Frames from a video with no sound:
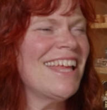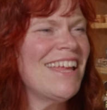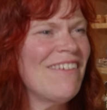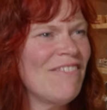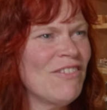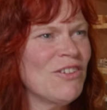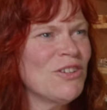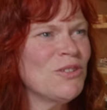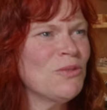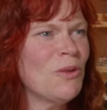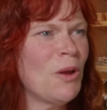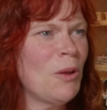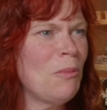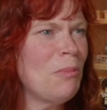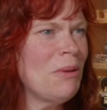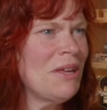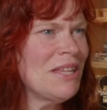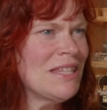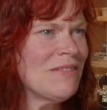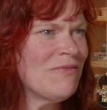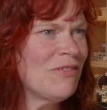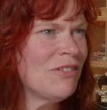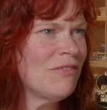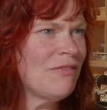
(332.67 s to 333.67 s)
If there's one
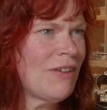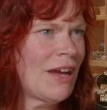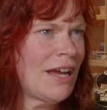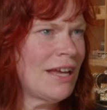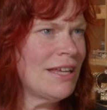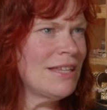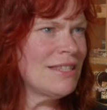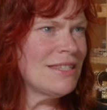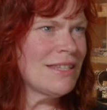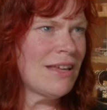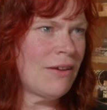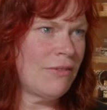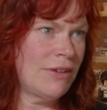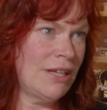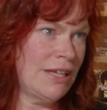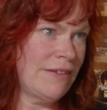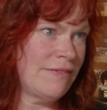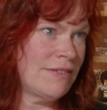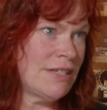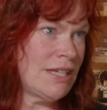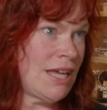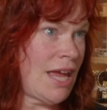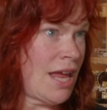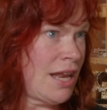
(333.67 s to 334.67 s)
piece of advice I would
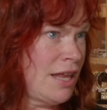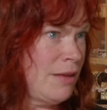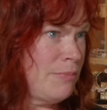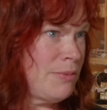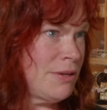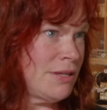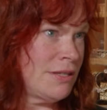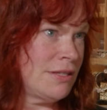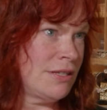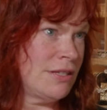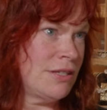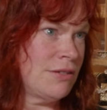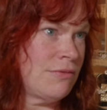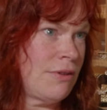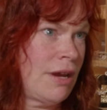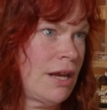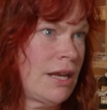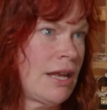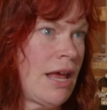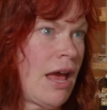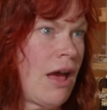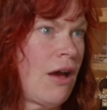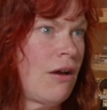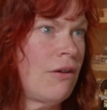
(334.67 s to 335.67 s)
give to any business
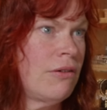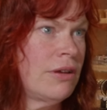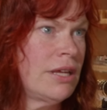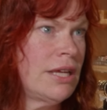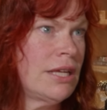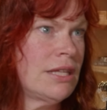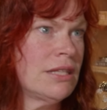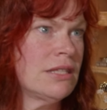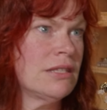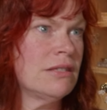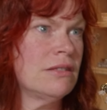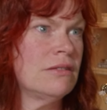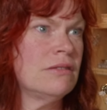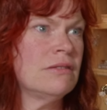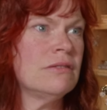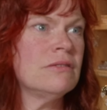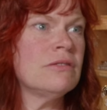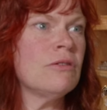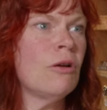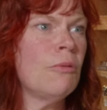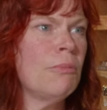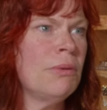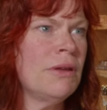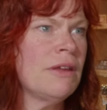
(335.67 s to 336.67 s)
right now, it's
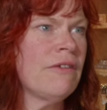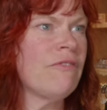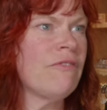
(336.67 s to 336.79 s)
don't be